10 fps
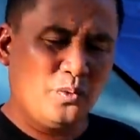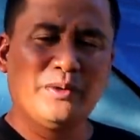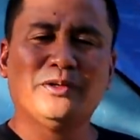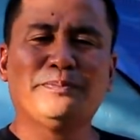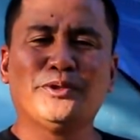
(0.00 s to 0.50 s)
we
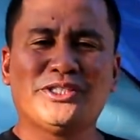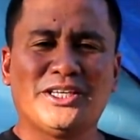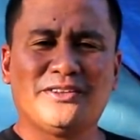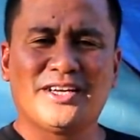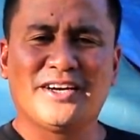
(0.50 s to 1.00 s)
will
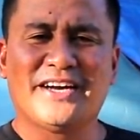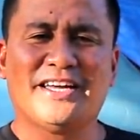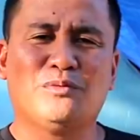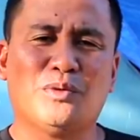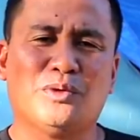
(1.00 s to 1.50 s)
proceed there,
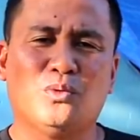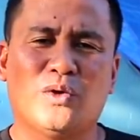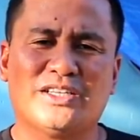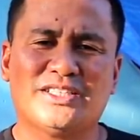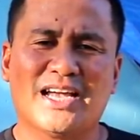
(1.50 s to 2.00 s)
and we will
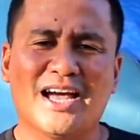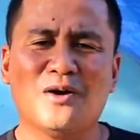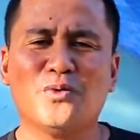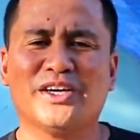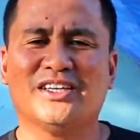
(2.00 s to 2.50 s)
watch
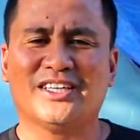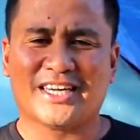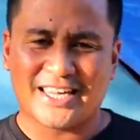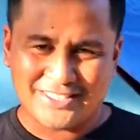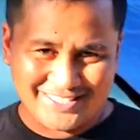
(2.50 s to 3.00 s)
how we're gonna
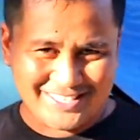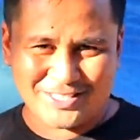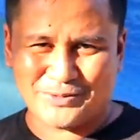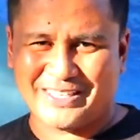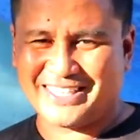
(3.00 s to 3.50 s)
catch
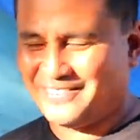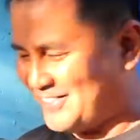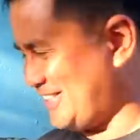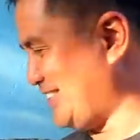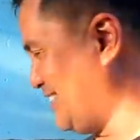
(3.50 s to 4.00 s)
this one. Come on.